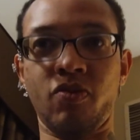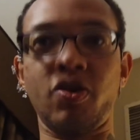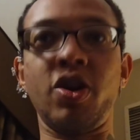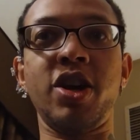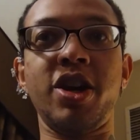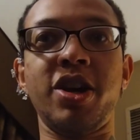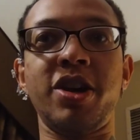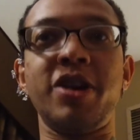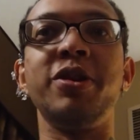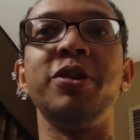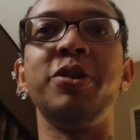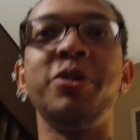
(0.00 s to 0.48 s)

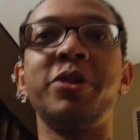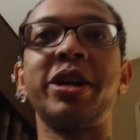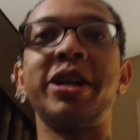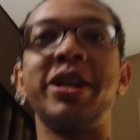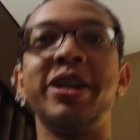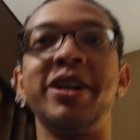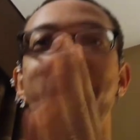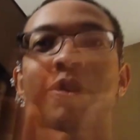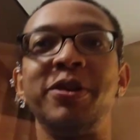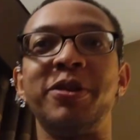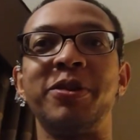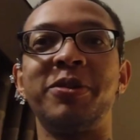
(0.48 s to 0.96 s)
Yeah,
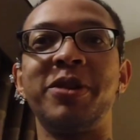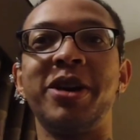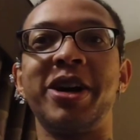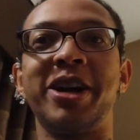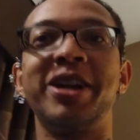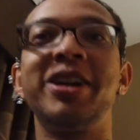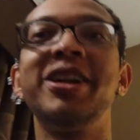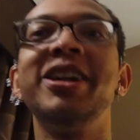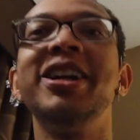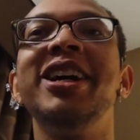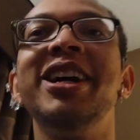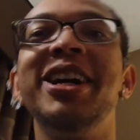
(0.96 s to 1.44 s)
okay,
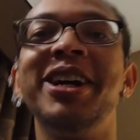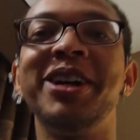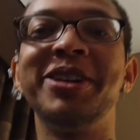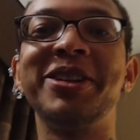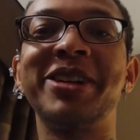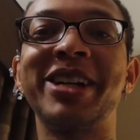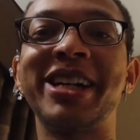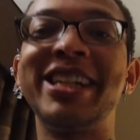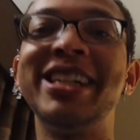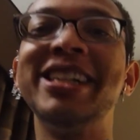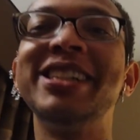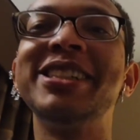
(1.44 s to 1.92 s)
right.
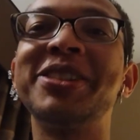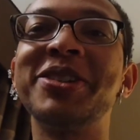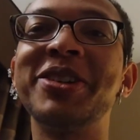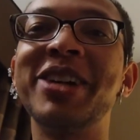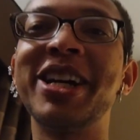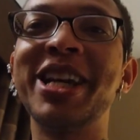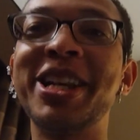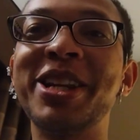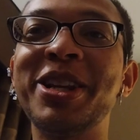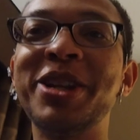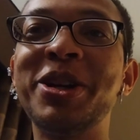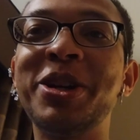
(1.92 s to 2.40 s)
Okay, so
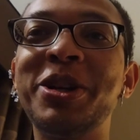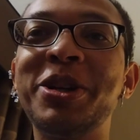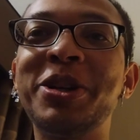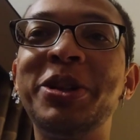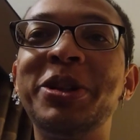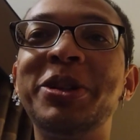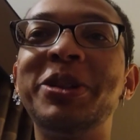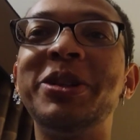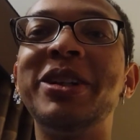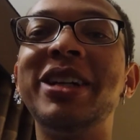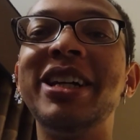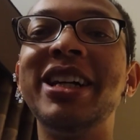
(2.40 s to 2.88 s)

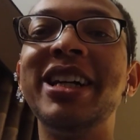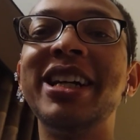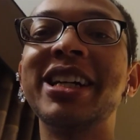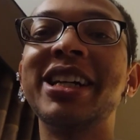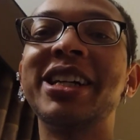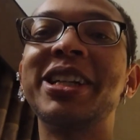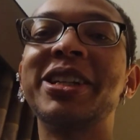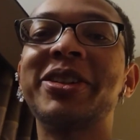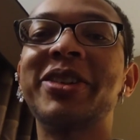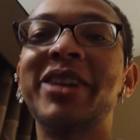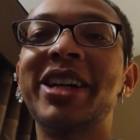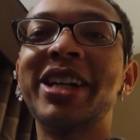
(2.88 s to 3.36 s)
hello,
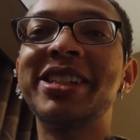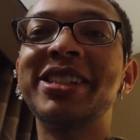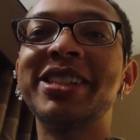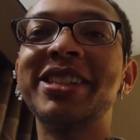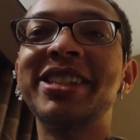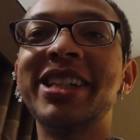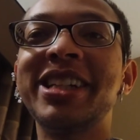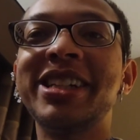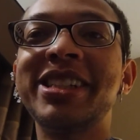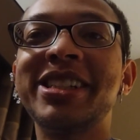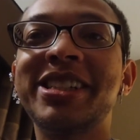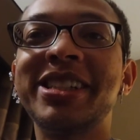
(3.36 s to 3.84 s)

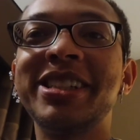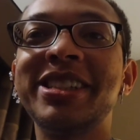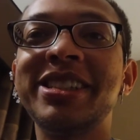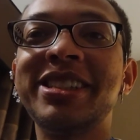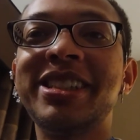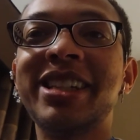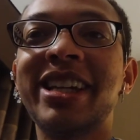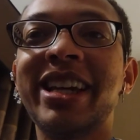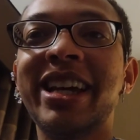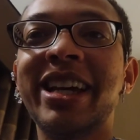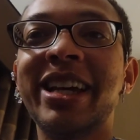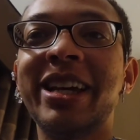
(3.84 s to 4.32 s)

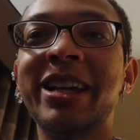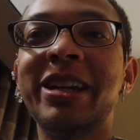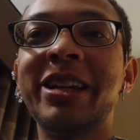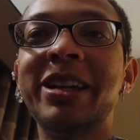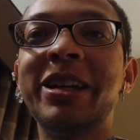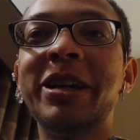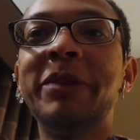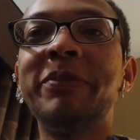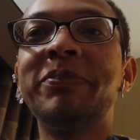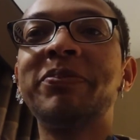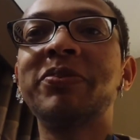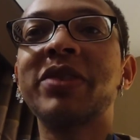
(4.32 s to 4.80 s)
congratulations,
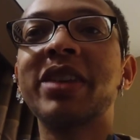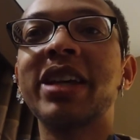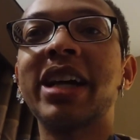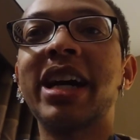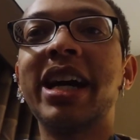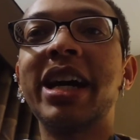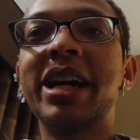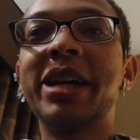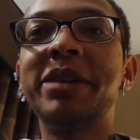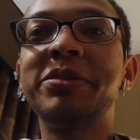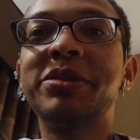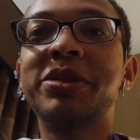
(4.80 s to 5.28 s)
and
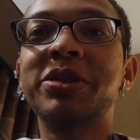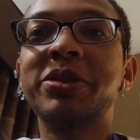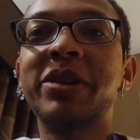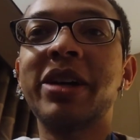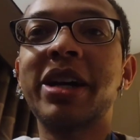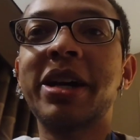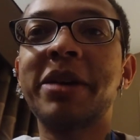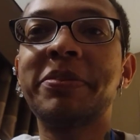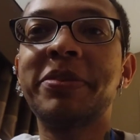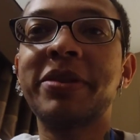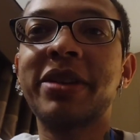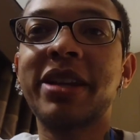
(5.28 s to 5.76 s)
I am so
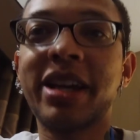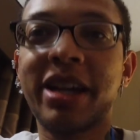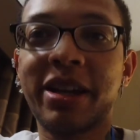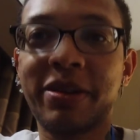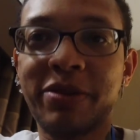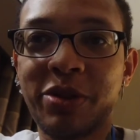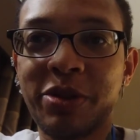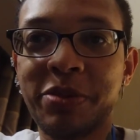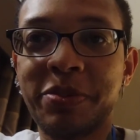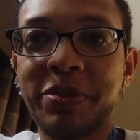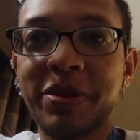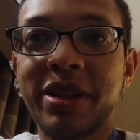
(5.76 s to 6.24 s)
happy to
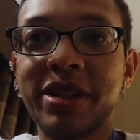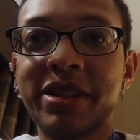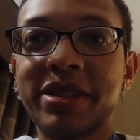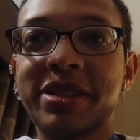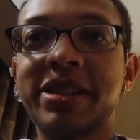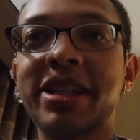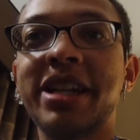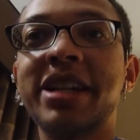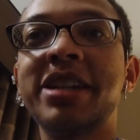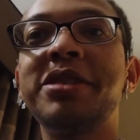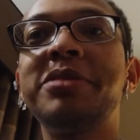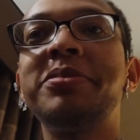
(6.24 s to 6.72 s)
have you be a
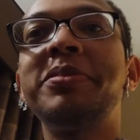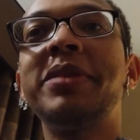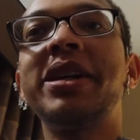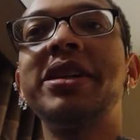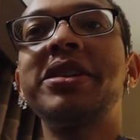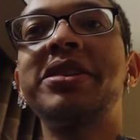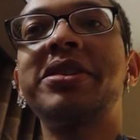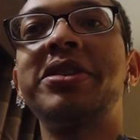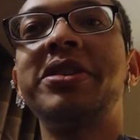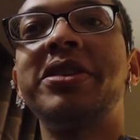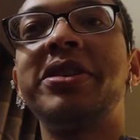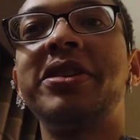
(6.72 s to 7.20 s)
stage
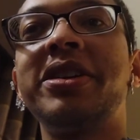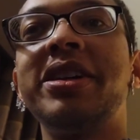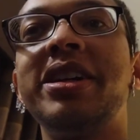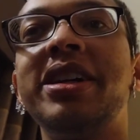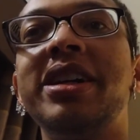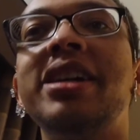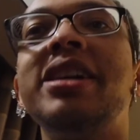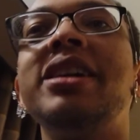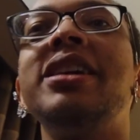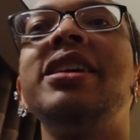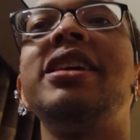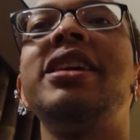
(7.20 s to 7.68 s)
master.
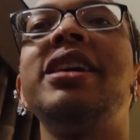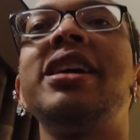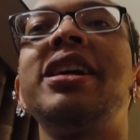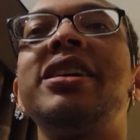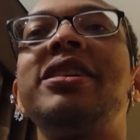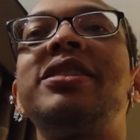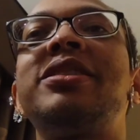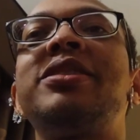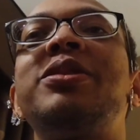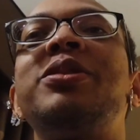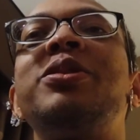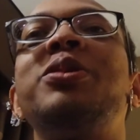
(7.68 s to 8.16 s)

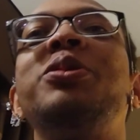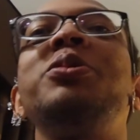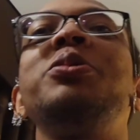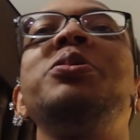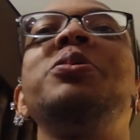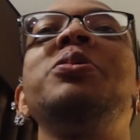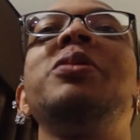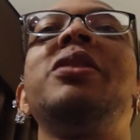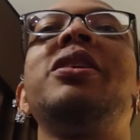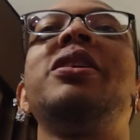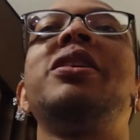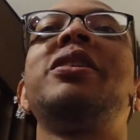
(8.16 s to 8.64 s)
Yes,
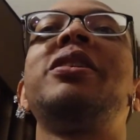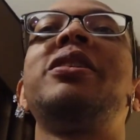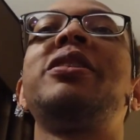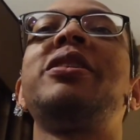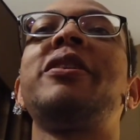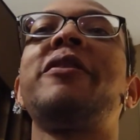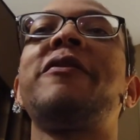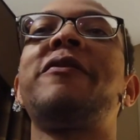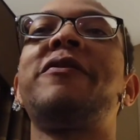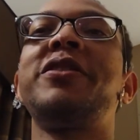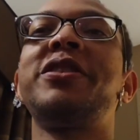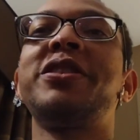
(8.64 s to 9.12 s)
you
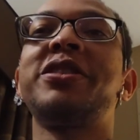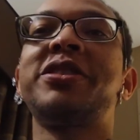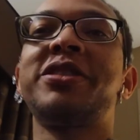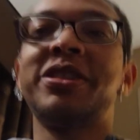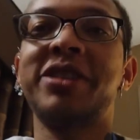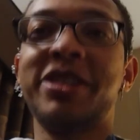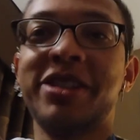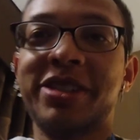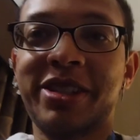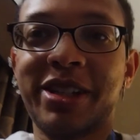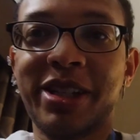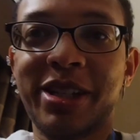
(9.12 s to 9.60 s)
are
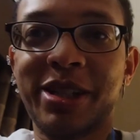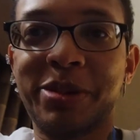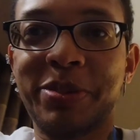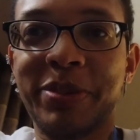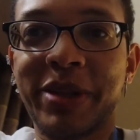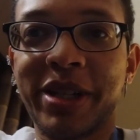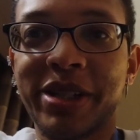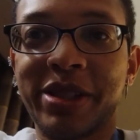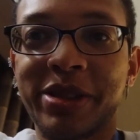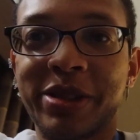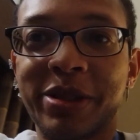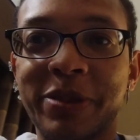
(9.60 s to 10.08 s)
officially a stage
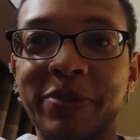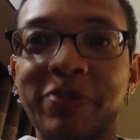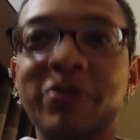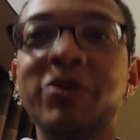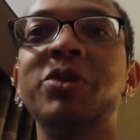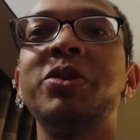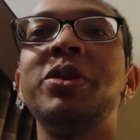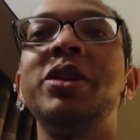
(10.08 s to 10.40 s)
master.